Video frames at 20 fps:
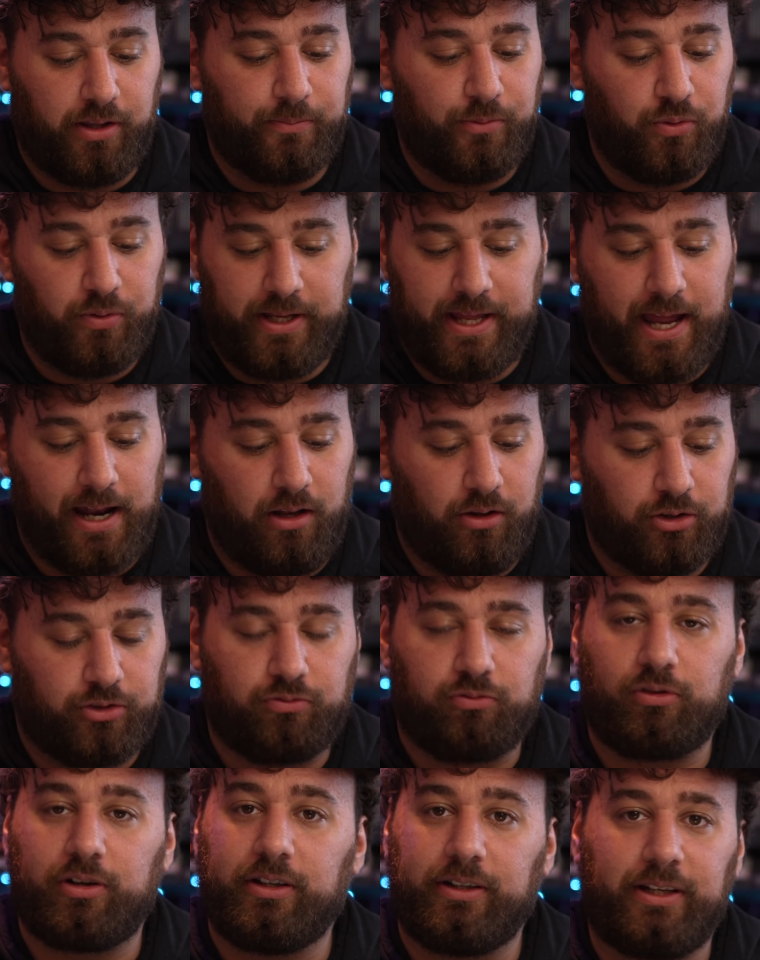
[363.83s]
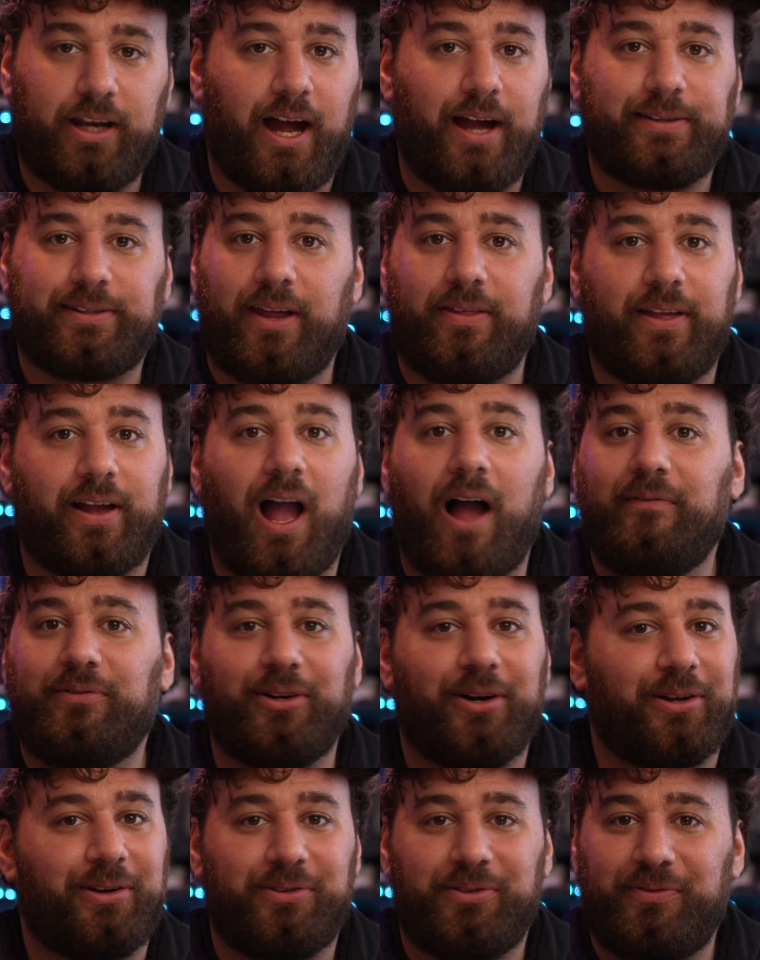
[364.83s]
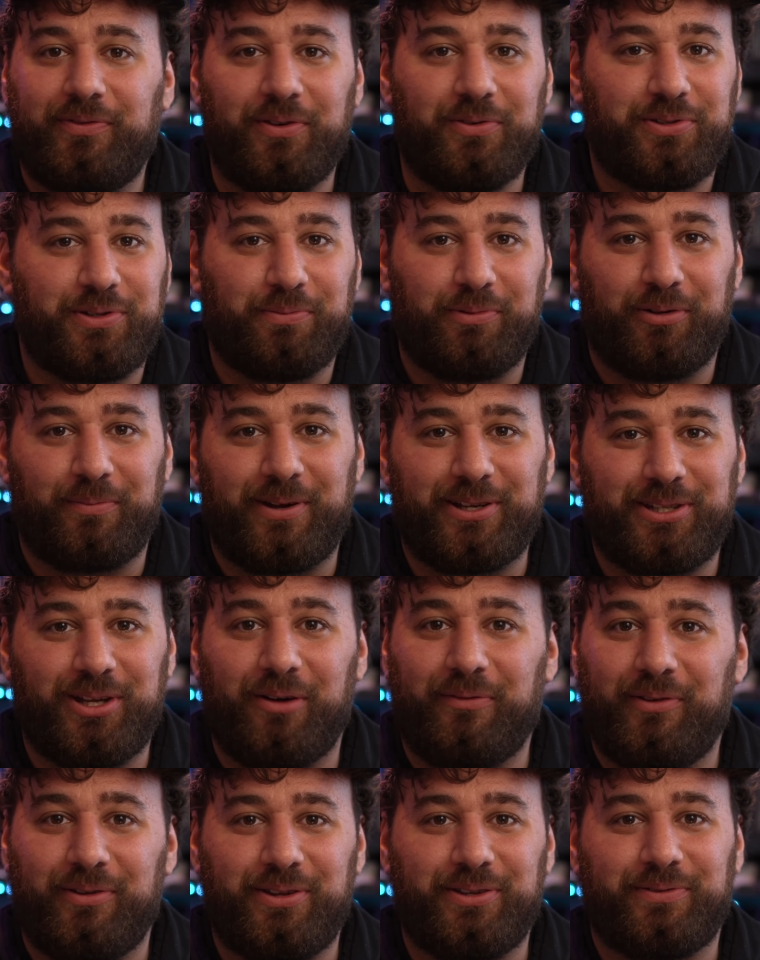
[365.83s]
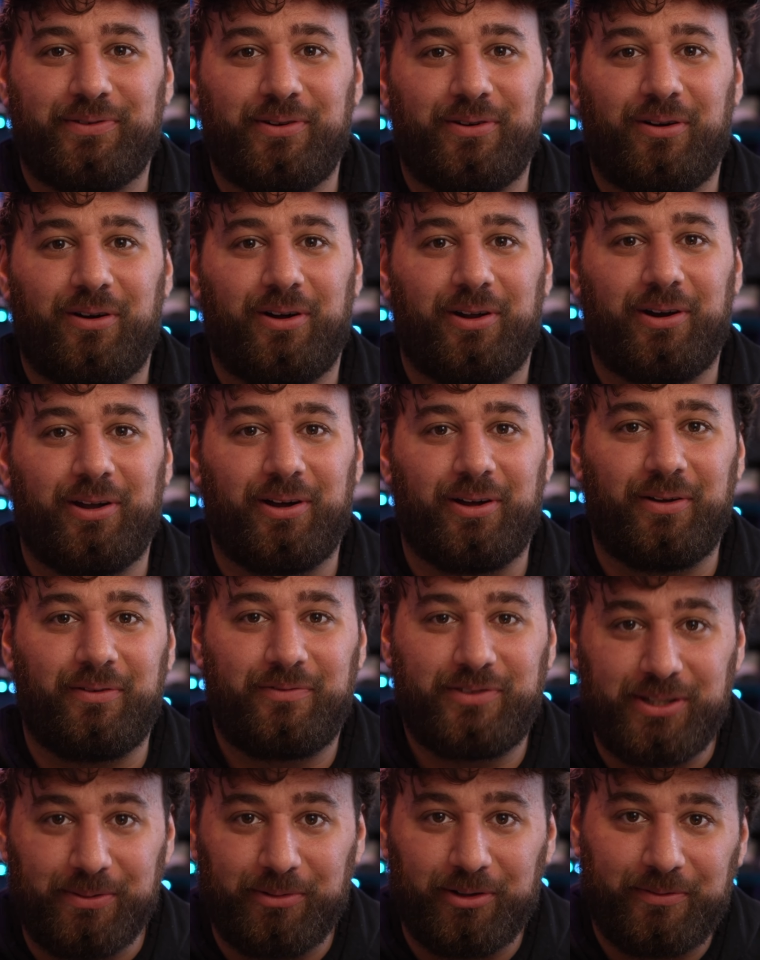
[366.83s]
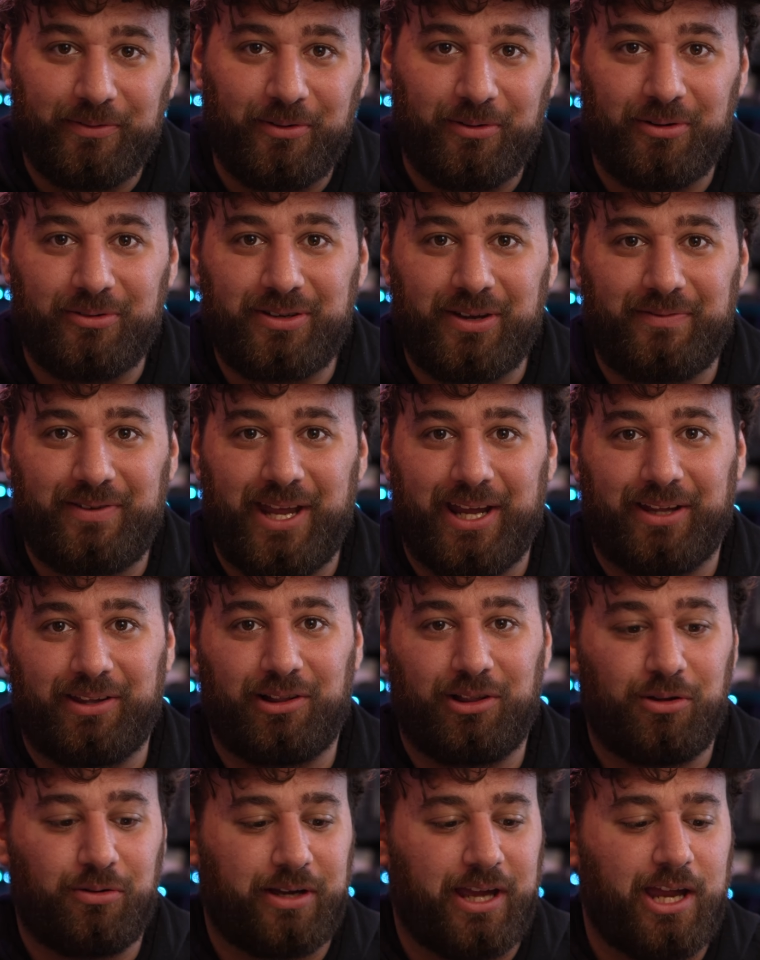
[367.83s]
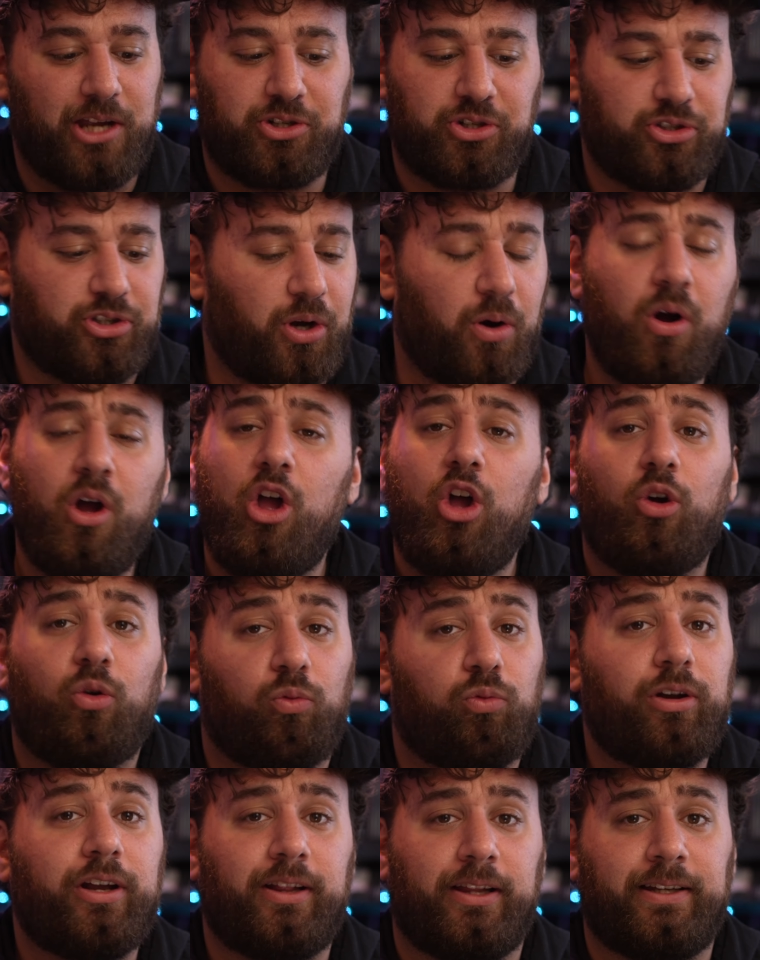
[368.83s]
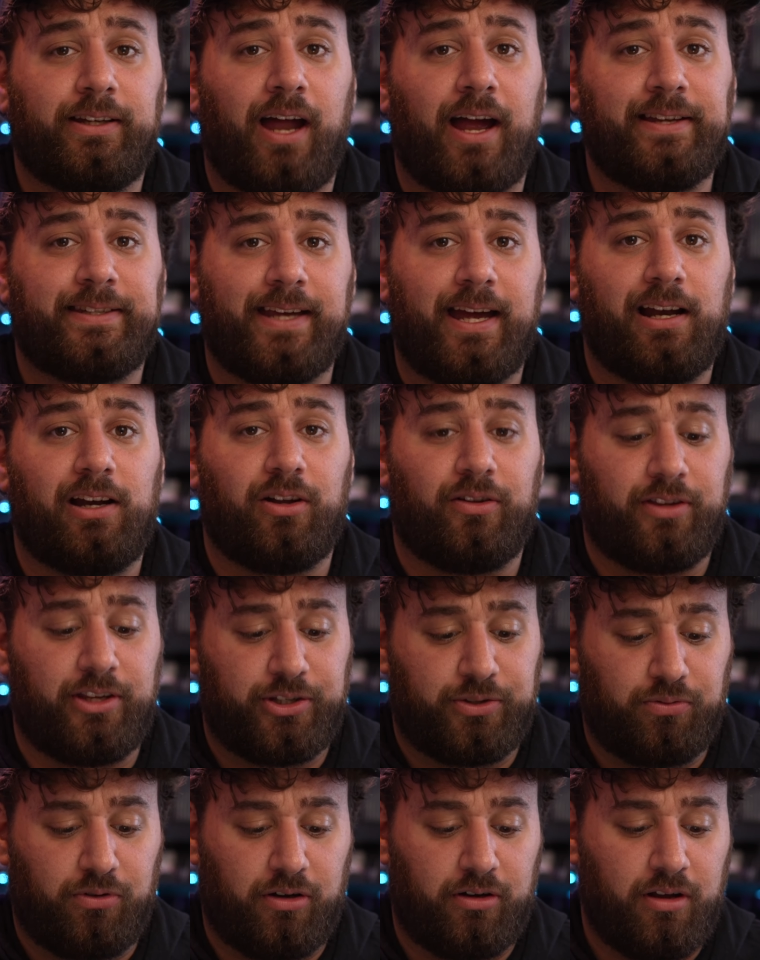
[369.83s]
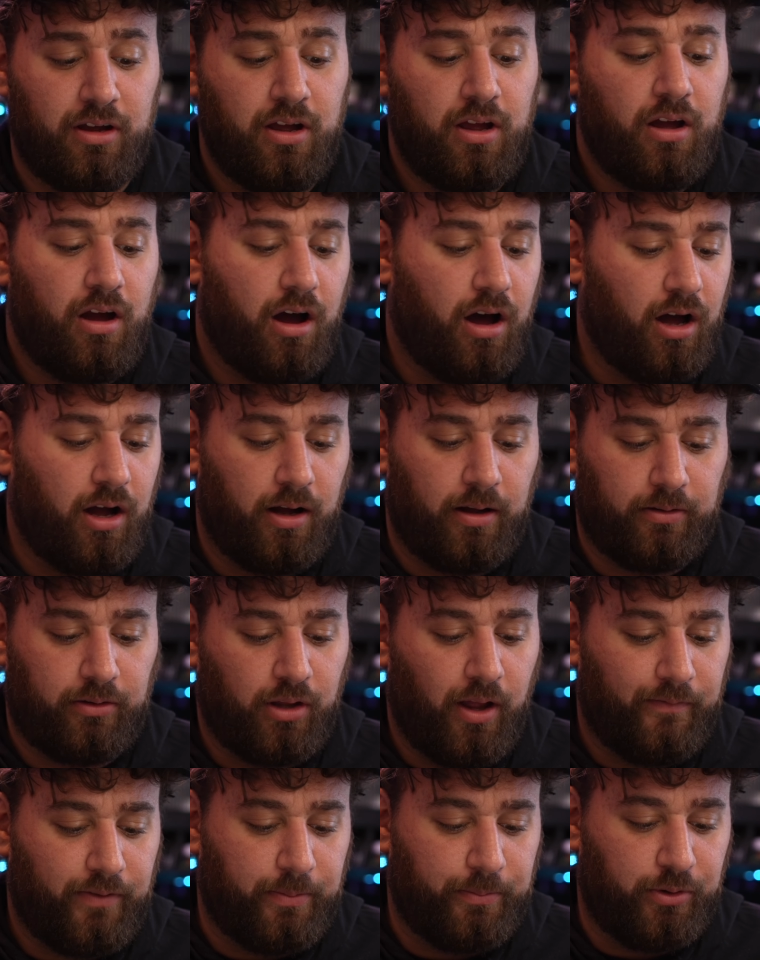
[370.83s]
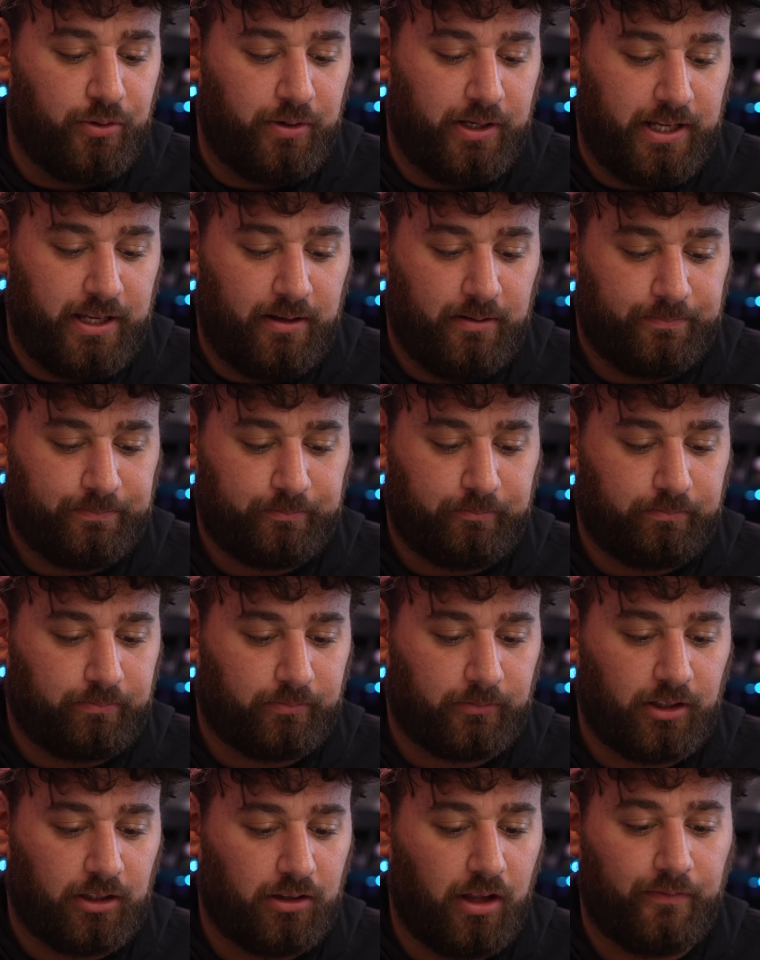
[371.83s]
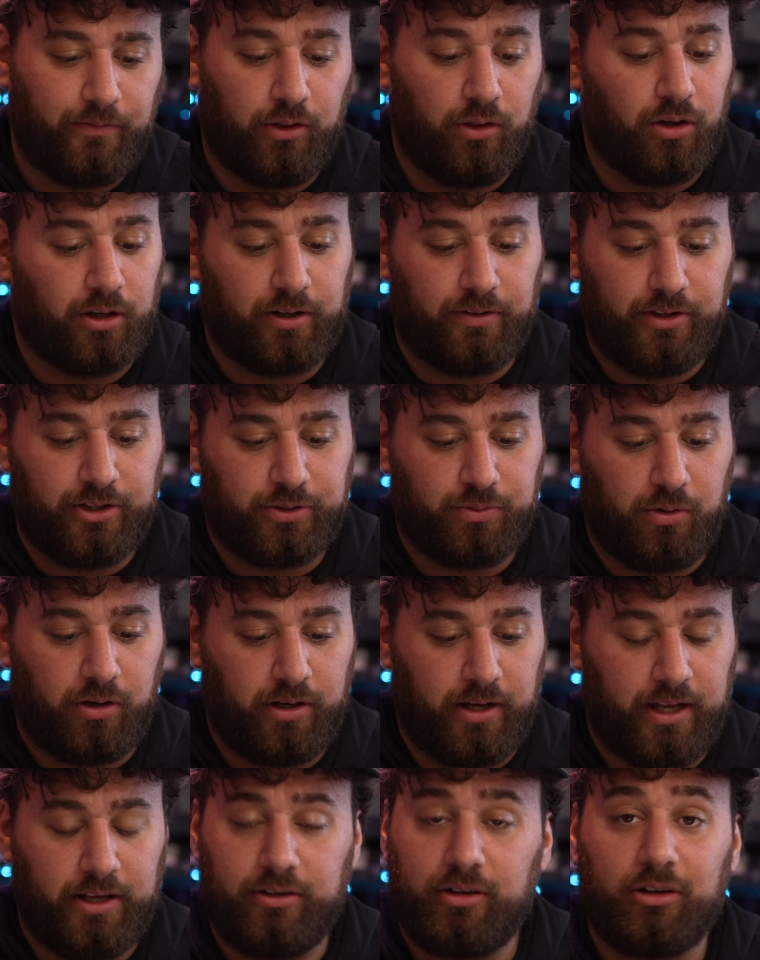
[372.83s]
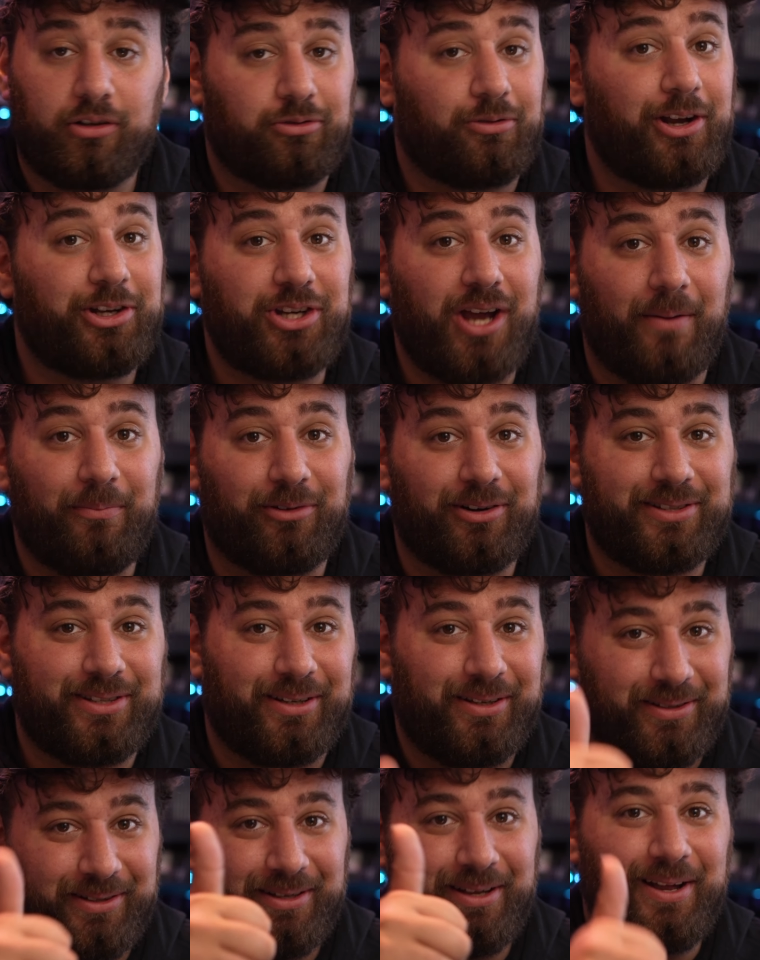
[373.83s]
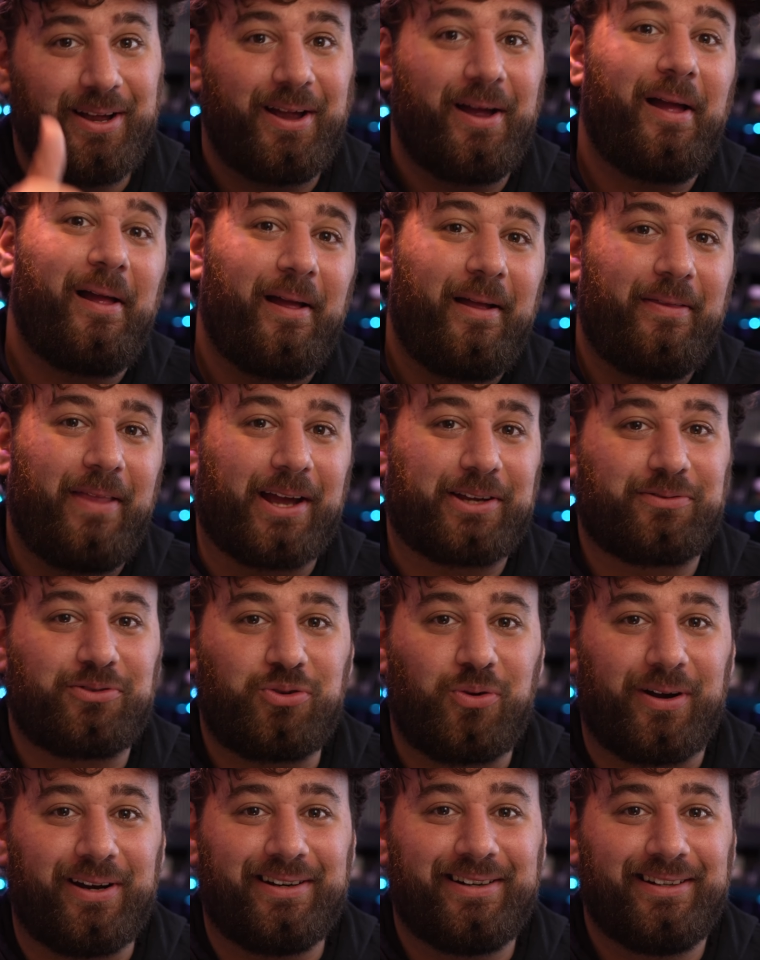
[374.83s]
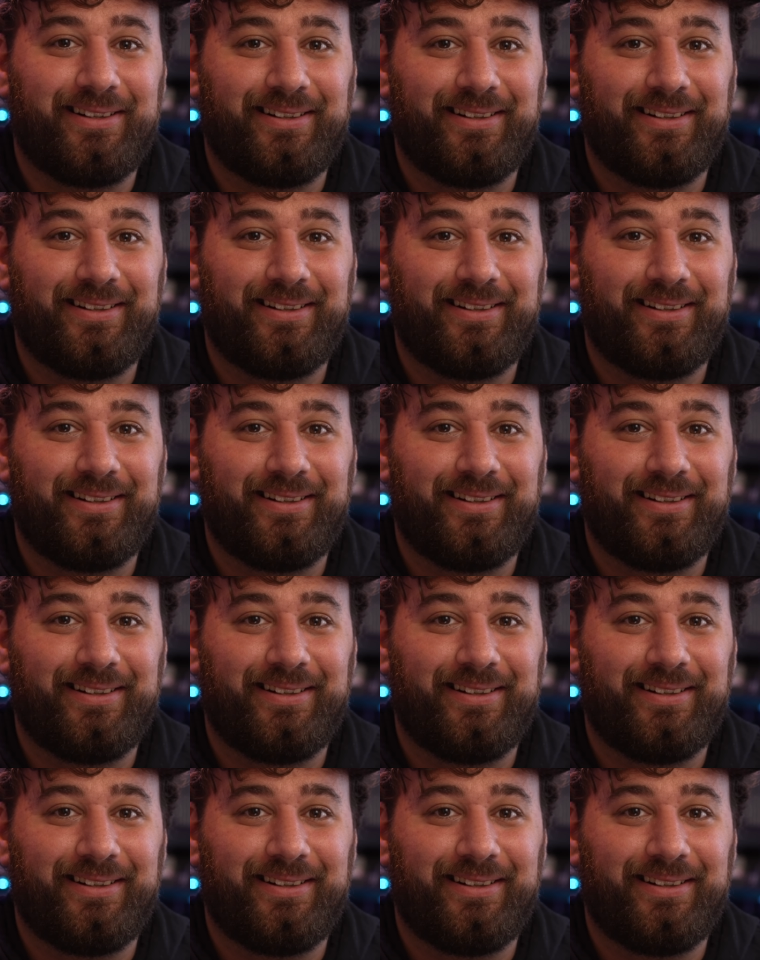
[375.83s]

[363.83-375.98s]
The Moody Edit looks really nice. I think I've done a few similar myself on this on uh, similar photos I've taken the location. So really nice edit on this one. Uh, love the Moody, love the look on this one, and uh, great job, Marissa. Thanks for joining.